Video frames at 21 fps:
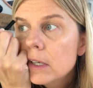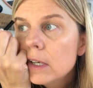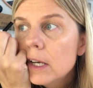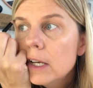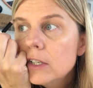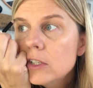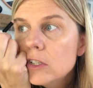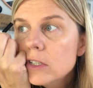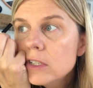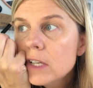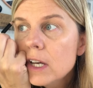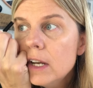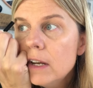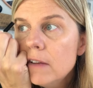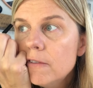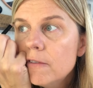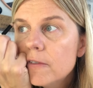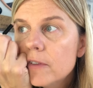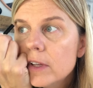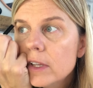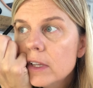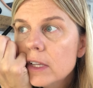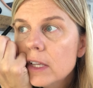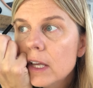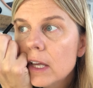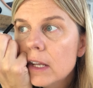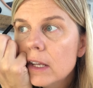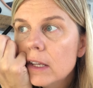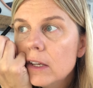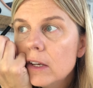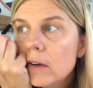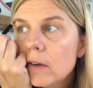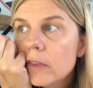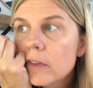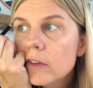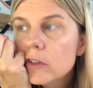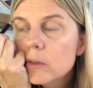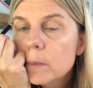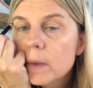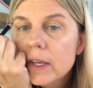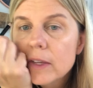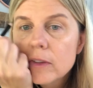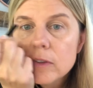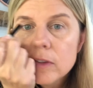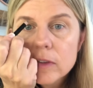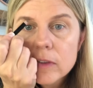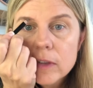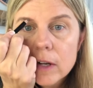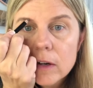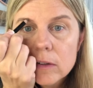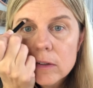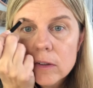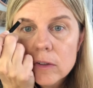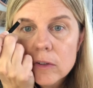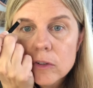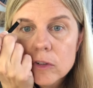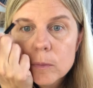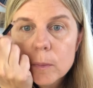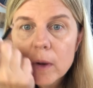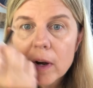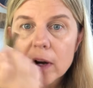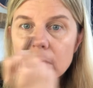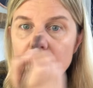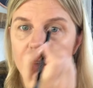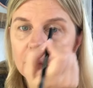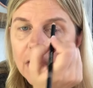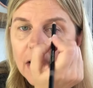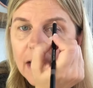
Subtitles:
and just kind of fill in, you know, the spaces that are a little sparse.